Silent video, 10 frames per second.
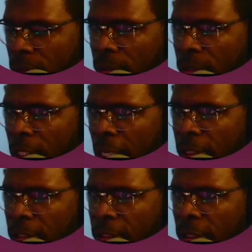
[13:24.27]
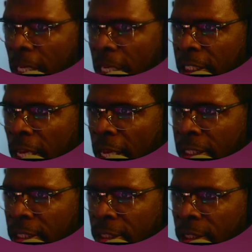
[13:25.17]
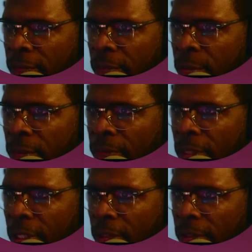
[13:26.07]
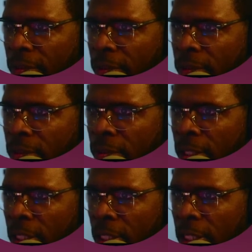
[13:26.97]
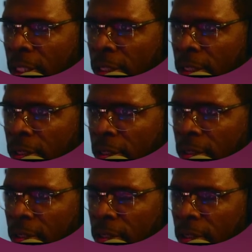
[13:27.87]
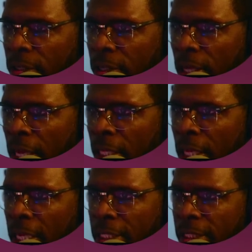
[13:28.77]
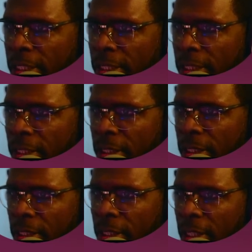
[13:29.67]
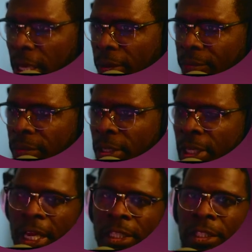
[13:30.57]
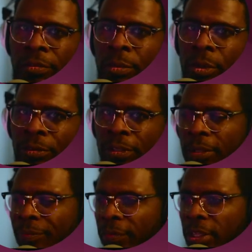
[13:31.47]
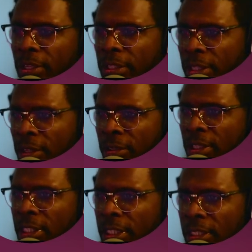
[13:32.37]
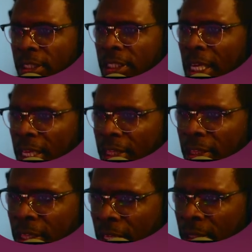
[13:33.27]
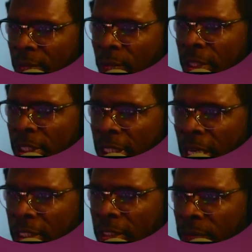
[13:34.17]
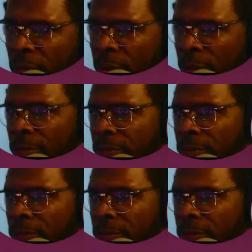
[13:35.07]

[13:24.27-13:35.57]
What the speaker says: yeah, so that should have removed it. So hit clear, ls. Yeah, so that actually removed it. So the tet thing was actually removed.